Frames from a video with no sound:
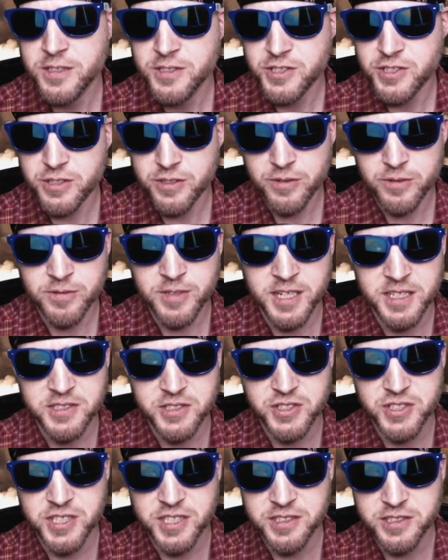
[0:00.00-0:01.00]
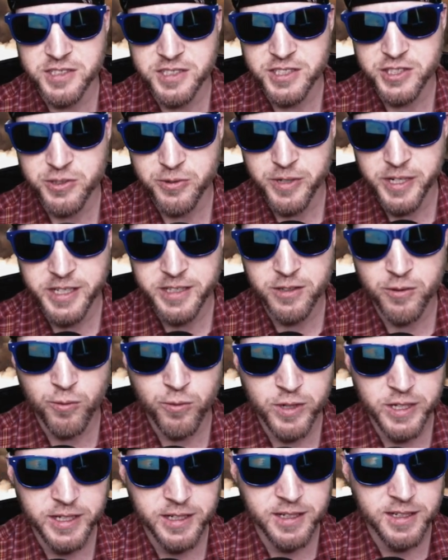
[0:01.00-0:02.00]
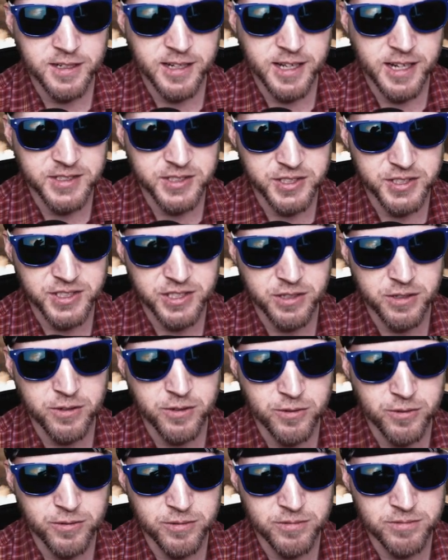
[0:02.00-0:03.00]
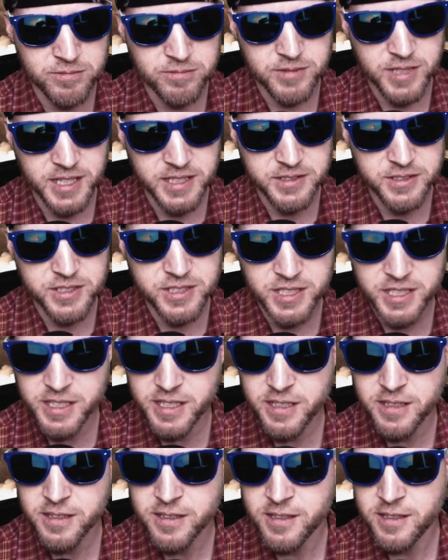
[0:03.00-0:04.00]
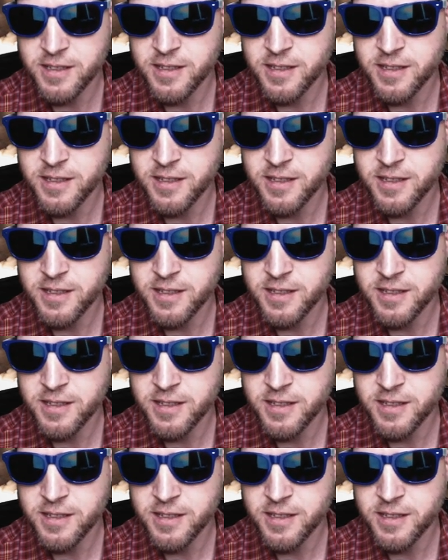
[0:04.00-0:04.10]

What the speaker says: So that is essentially treating the written as its own entity.